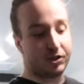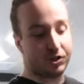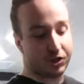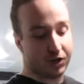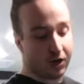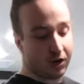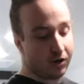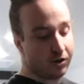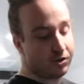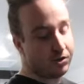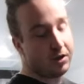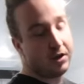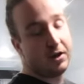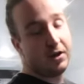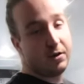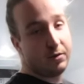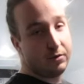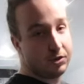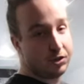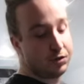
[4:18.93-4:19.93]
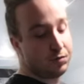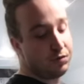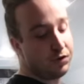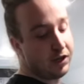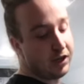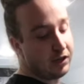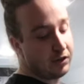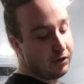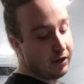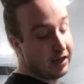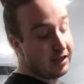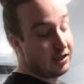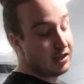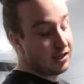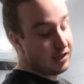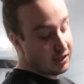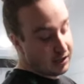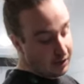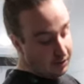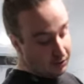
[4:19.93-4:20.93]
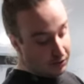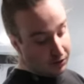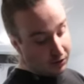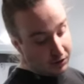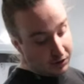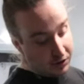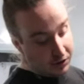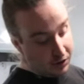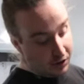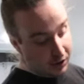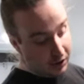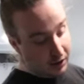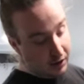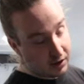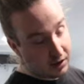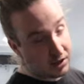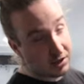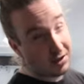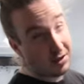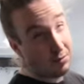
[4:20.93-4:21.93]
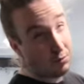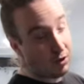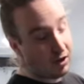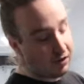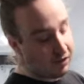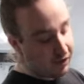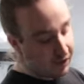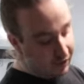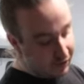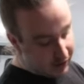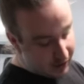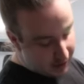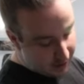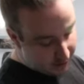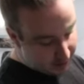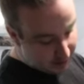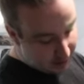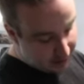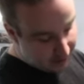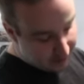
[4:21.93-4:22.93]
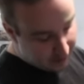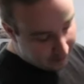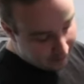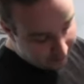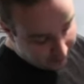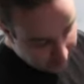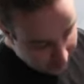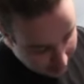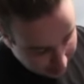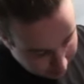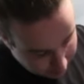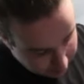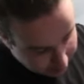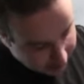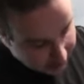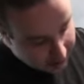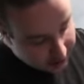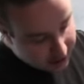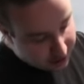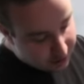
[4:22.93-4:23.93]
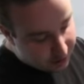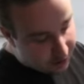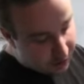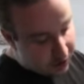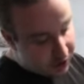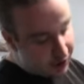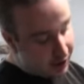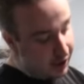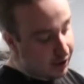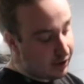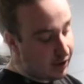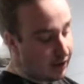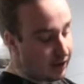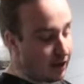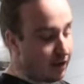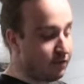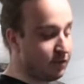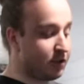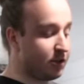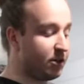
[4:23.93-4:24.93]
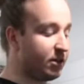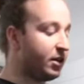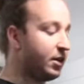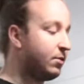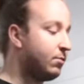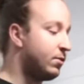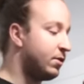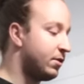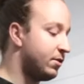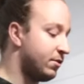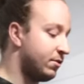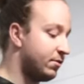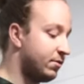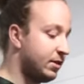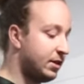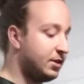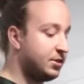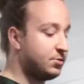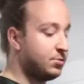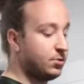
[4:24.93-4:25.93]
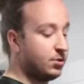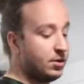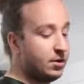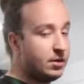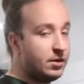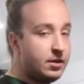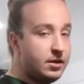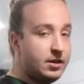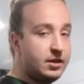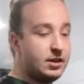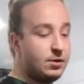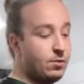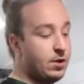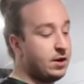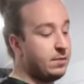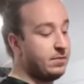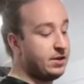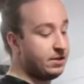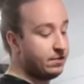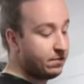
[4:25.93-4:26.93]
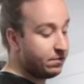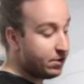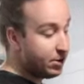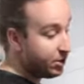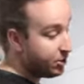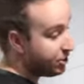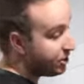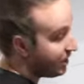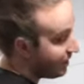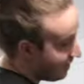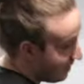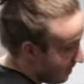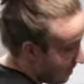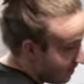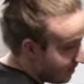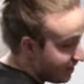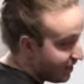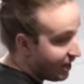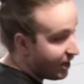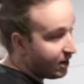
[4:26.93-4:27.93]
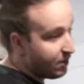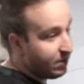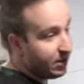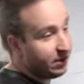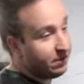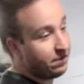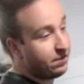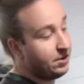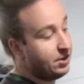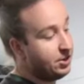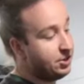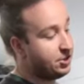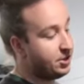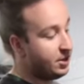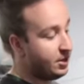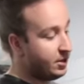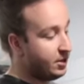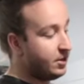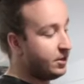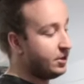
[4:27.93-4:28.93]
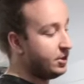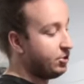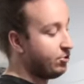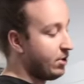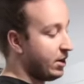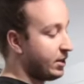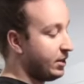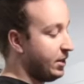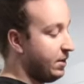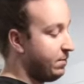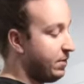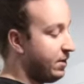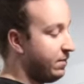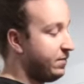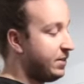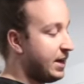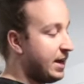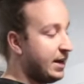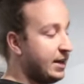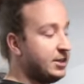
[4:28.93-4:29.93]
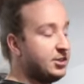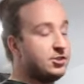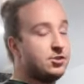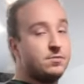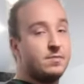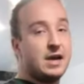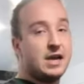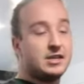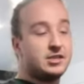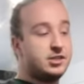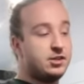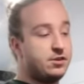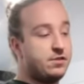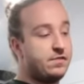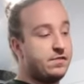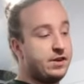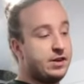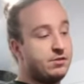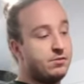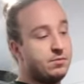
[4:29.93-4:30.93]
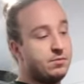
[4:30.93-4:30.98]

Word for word: a charge, which is pretty crazy, similar to the Slim 150, I believe. Plenty of storage in here. They loved cooking. One of their things were they want a big fridge. They got a big fridge. Directly above that is their Maxair fan